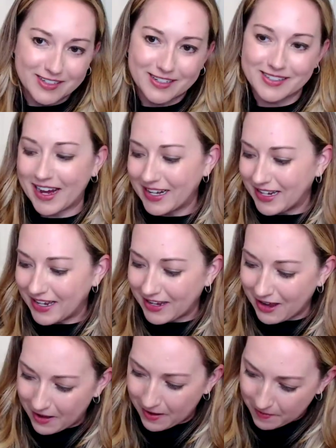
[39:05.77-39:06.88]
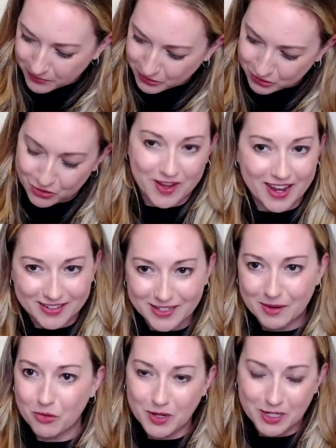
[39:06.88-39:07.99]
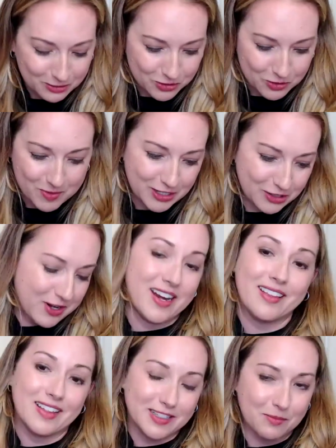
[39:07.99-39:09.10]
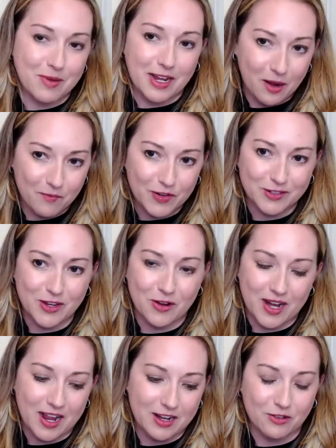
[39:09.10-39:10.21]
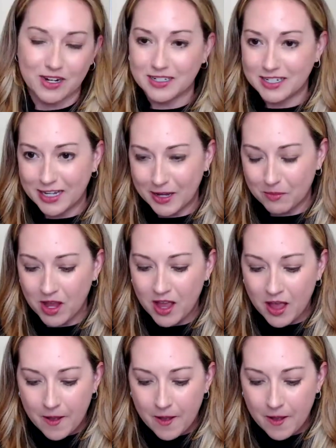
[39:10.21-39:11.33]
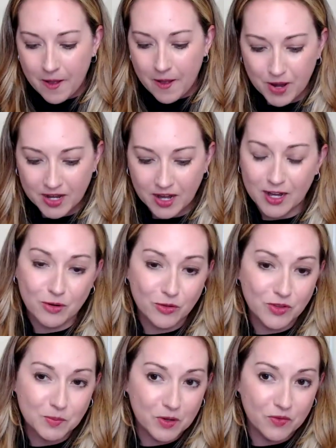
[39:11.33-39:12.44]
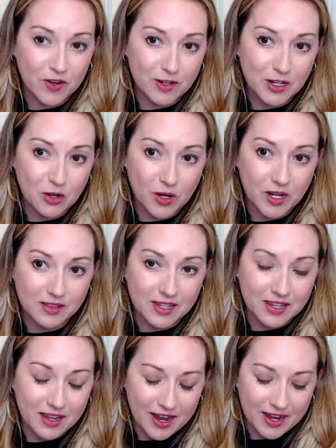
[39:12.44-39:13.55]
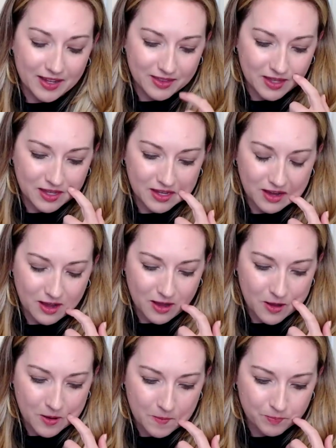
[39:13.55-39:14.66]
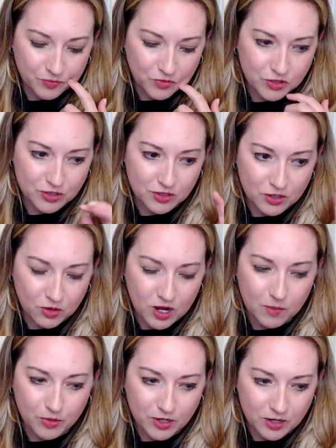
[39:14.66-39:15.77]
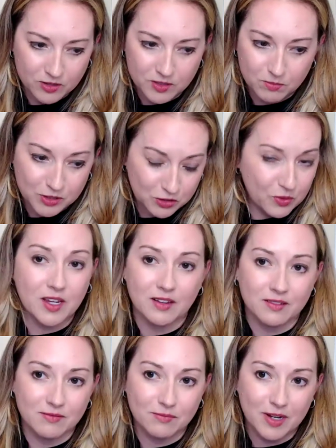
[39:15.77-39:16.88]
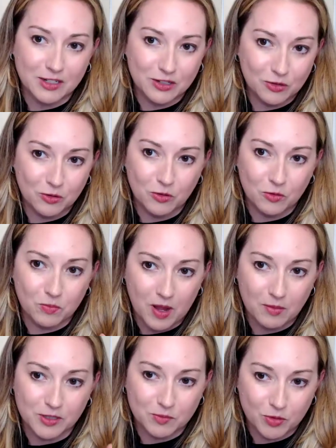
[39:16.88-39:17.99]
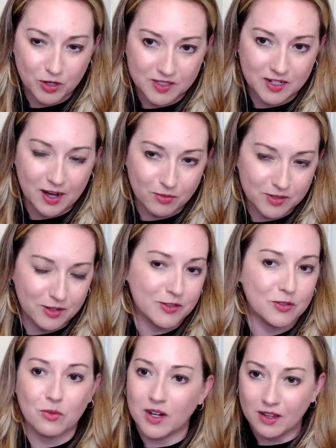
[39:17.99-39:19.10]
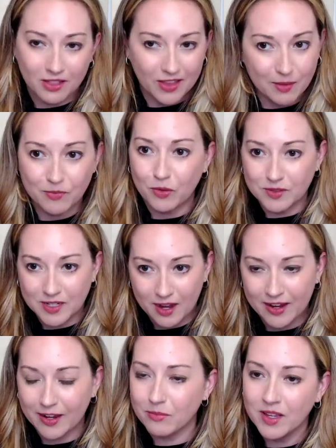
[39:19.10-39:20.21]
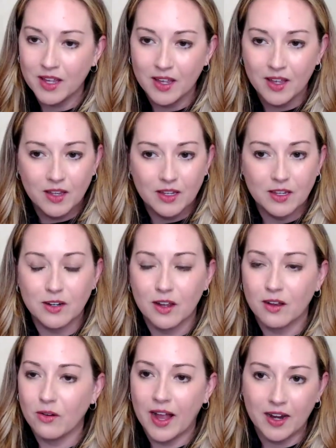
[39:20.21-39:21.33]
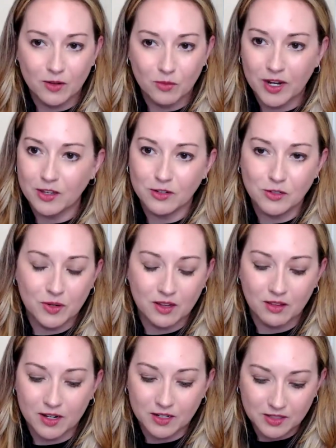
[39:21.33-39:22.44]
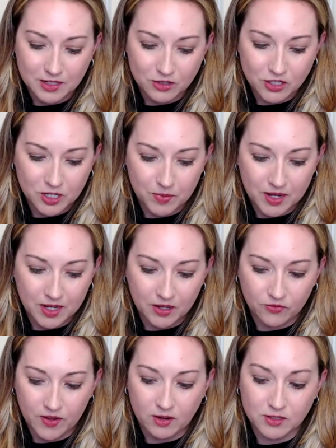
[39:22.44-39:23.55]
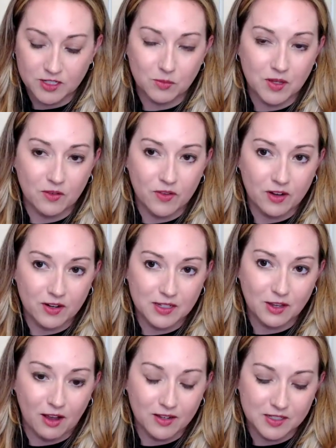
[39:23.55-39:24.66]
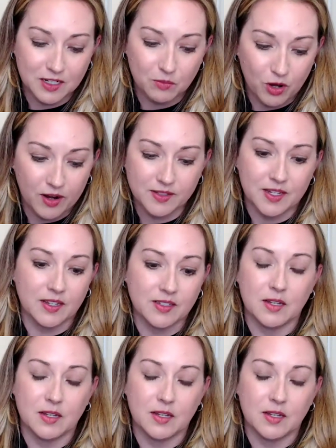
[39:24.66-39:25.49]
Designing surveys. I'm a researcher by training. That's in my comfort zone. I had a great team, but I wrote this book very quickly. I think, a couple years in between my two published books. And I was also running a lab full time, at NYU, doing a lot of leadership. And I found it to be a very exhausting process.